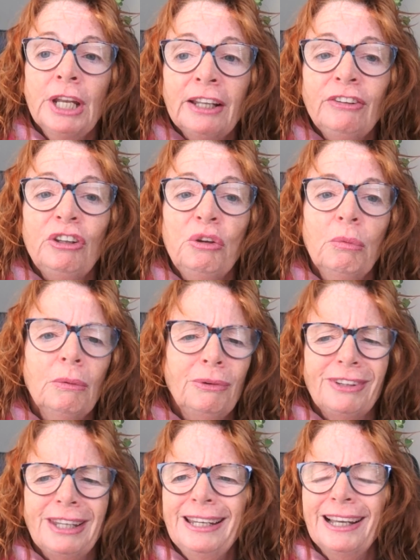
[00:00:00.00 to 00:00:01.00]

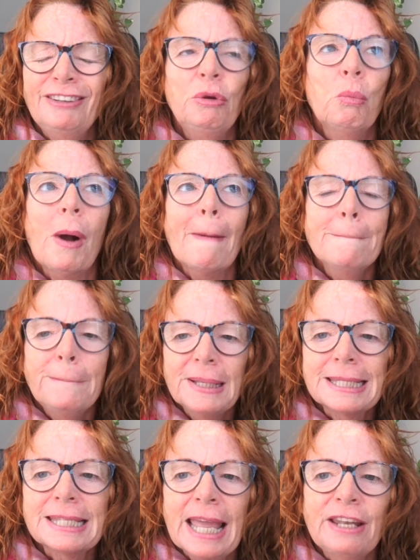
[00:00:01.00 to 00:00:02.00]

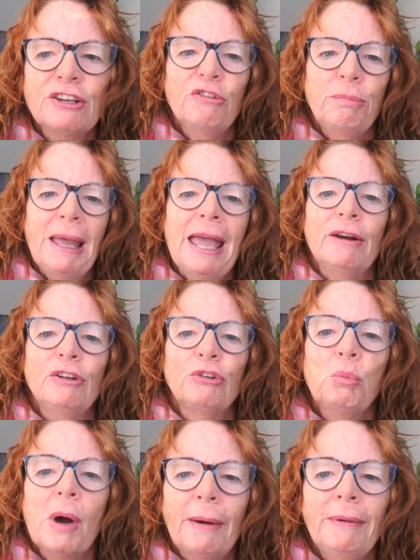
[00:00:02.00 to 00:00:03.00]
91% of
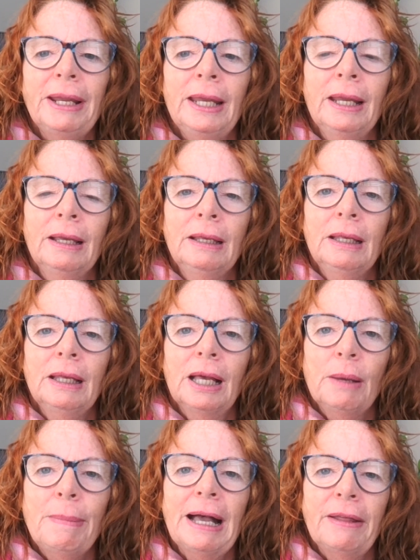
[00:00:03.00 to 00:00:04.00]
parents worry
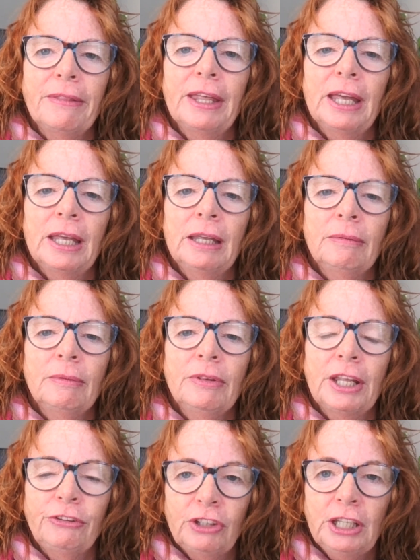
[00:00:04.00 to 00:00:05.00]
about their
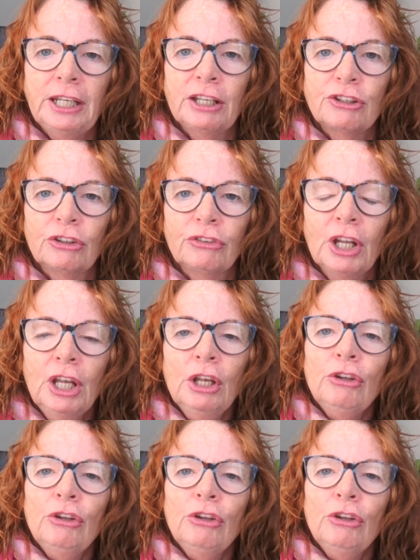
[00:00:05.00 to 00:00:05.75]
teenagers.